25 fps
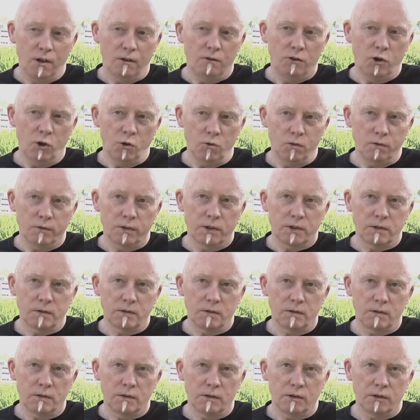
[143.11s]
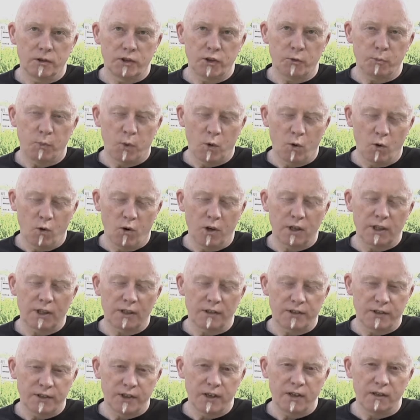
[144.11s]
don't support
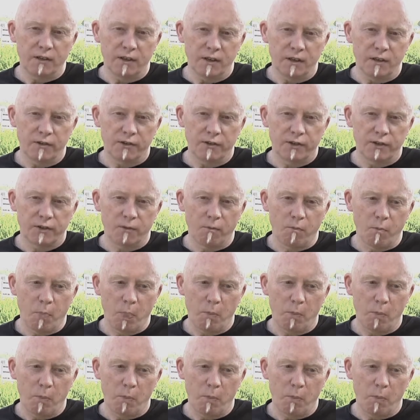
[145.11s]
and see these